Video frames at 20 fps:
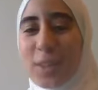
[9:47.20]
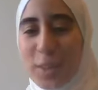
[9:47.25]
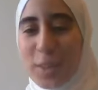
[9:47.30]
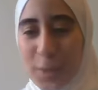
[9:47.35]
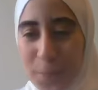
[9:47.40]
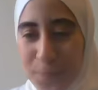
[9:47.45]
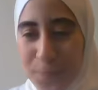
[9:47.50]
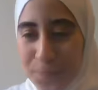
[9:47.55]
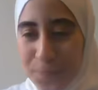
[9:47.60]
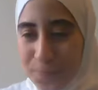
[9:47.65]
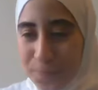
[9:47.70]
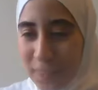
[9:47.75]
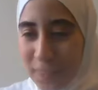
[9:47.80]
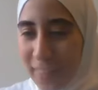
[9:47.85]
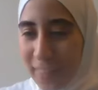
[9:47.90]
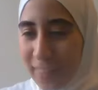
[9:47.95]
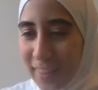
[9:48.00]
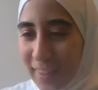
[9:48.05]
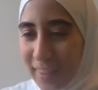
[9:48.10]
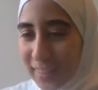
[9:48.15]
So
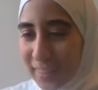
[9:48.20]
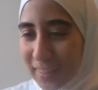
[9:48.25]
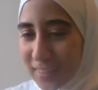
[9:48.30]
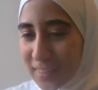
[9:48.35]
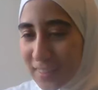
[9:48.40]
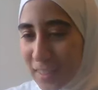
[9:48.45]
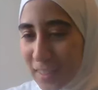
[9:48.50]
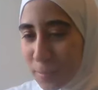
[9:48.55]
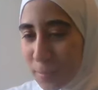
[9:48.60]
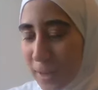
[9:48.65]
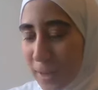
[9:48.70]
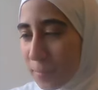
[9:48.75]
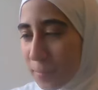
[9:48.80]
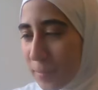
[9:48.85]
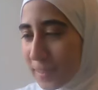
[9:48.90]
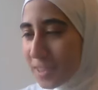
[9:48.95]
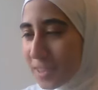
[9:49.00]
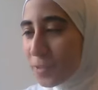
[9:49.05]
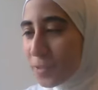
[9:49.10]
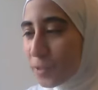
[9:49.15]
that is
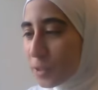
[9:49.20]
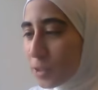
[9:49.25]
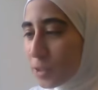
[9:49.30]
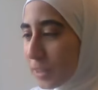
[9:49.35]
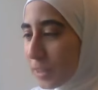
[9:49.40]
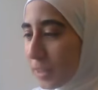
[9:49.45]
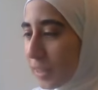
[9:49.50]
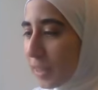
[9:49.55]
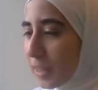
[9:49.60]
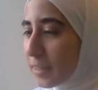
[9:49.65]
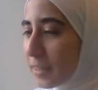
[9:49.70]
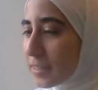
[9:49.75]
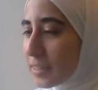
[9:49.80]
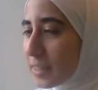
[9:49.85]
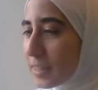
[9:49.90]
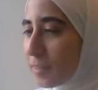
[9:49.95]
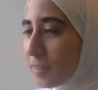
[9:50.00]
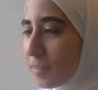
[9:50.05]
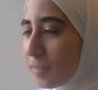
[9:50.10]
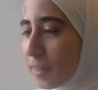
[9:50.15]
my message for today,
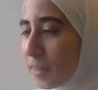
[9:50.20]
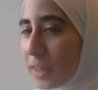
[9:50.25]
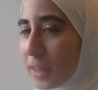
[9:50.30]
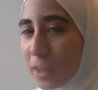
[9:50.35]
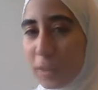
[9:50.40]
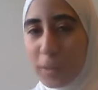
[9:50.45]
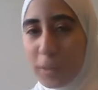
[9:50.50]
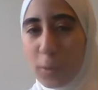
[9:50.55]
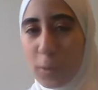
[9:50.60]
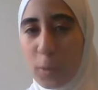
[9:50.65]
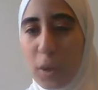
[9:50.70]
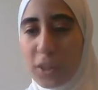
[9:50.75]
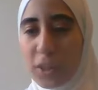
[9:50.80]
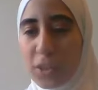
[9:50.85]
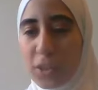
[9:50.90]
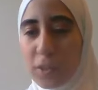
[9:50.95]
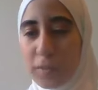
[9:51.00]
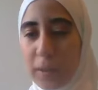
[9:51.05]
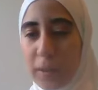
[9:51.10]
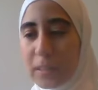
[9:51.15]
guys. Thank you for
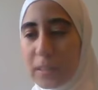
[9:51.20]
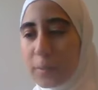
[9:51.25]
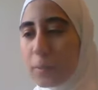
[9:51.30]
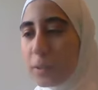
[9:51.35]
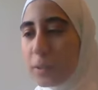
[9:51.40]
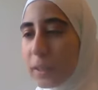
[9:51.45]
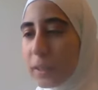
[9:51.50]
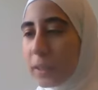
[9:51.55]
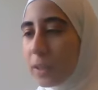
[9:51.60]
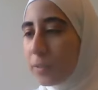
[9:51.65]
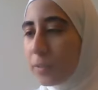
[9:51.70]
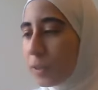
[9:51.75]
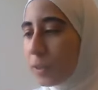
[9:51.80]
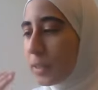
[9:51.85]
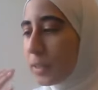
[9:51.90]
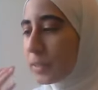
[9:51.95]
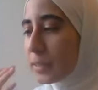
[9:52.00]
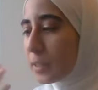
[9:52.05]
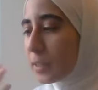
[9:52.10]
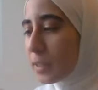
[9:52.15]
watching Facebook. Thank you
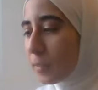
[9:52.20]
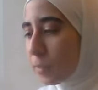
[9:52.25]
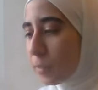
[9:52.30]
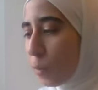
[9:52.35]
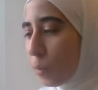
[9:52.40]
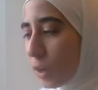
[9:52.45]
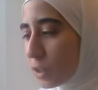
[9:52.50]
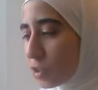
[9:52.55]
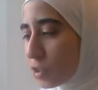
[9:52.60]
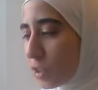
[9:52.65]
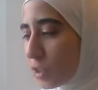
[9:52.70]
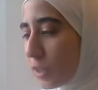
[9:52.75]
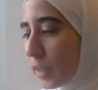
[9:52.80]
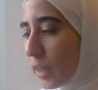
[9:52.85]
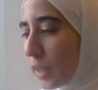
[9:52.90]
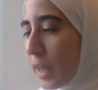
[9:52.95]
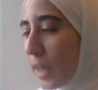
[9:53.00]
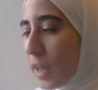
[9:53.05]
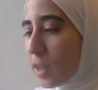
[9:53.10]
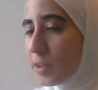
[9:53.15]
for Instagram for
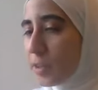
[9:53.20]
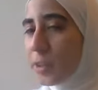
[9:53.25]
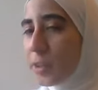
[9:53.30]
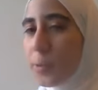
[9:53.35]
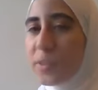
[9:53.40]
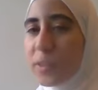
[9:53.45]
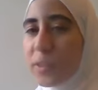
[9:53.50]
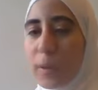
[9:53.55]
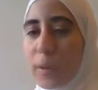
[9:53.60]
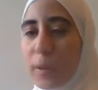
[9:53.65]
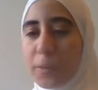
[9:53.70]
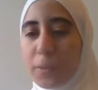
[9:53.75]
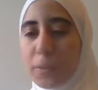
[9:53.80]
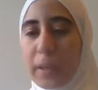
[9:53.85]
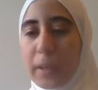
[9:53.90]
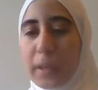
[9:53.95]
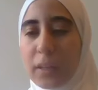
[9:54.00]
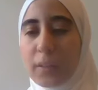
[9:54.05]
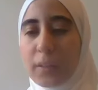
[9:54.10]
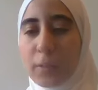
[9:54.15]
watching. The reason why I'm
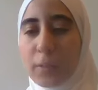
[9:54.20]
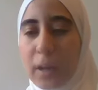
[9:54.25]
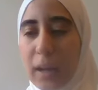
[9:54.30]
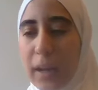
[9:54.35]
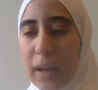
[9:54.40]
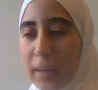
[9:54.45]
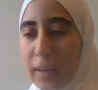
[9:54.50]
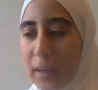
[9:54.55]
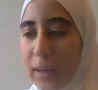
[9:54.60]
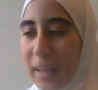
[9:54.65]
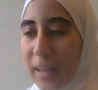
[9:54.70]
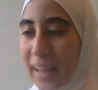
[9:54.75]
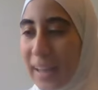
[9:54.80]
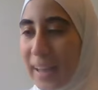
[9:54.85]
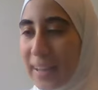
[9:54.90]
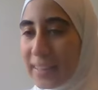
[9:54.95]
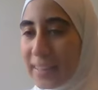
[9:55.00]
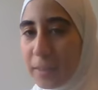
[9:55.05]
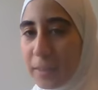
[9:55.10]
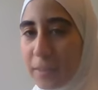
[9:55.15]
doing the Healing for Akhira
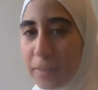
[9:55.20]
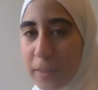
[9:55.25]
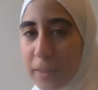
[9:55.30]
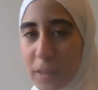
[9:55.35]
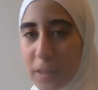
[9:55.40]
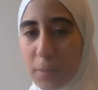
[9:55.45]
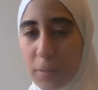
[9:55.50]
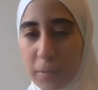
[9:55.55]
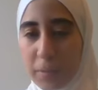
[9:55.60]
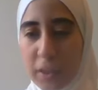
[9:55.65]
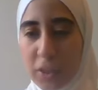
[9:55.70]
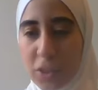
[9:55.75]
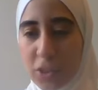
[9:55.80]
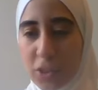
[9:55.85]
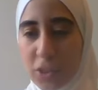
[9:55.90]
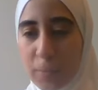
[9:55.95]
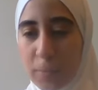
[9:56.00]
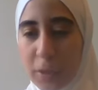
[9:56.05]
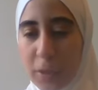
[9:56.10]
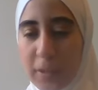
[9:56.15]
as a fitness
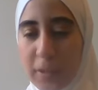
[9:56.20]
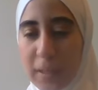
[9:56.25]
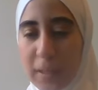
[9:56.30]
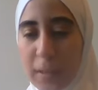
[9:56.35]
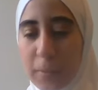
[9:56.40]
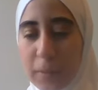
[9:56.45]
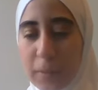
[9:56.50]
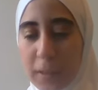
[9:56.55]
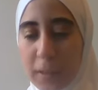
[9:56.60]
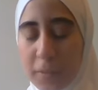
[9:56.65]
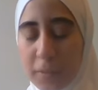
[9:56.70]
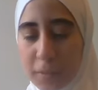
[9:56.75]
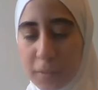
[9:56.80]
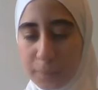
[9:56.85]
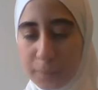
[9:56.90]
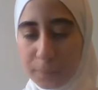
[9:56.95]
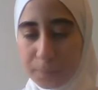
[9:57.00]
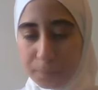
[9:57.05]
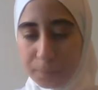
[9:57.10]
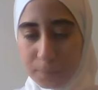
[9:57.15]
professional, because I
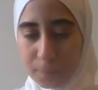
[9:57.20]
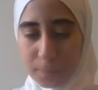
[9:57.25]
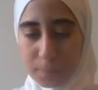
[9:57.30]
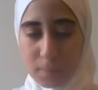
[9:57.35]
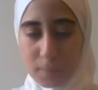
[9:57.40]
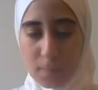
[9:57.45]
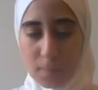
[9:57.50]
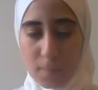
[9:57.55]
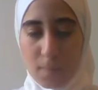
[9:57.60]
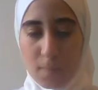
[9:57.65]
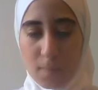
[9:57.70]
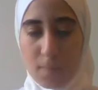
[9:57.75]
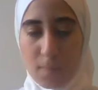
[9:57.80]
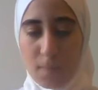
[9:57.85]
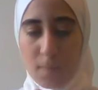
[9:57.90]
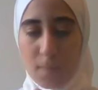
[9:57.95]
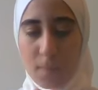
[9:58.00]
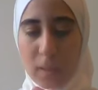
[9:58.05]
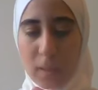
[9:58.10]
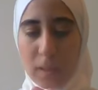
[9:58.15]
believe
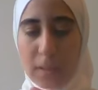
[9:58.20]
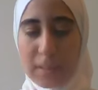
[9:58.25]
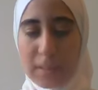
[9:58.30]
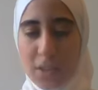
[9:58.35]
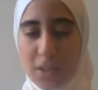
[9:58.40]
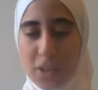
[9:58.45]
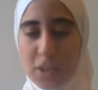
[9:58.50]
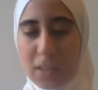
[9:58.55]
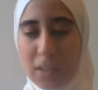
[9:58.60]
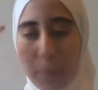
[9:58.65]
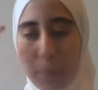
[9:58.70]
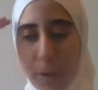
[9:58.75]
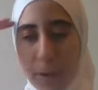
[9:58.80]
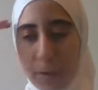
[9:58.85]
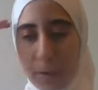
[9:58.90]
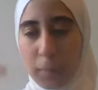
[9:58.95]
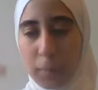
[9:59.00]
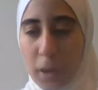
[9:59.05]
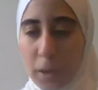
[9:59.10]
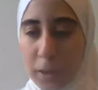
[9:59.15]
it's not just the
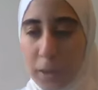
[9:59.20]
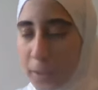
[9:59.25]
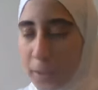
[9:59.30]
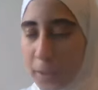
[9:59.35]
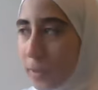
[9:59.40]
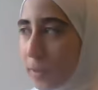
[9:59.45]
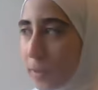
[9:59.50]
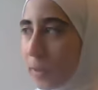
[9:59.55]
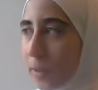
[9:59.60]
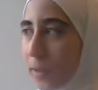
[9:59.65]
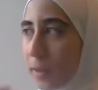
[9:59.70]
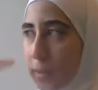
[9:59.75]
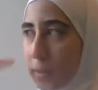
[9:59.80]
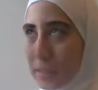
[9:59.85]
mind-body.